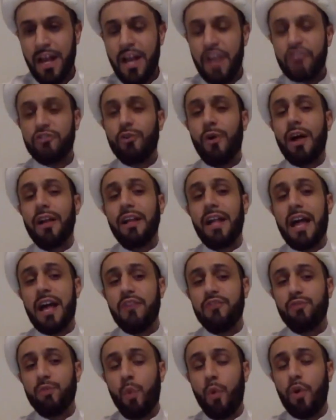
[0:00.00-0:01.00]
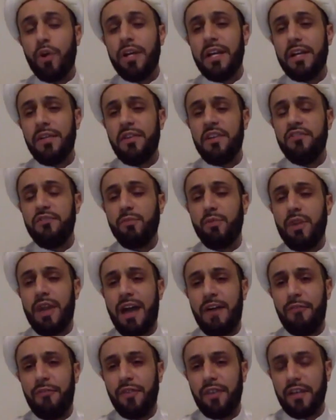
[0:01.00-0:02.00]
So Allah is warning these
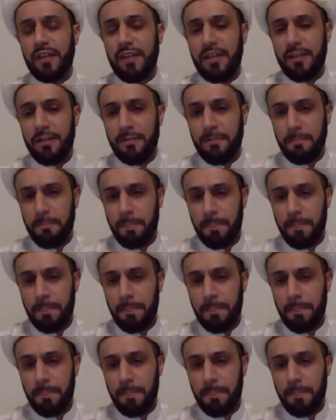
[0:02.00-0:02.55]
munafiqeen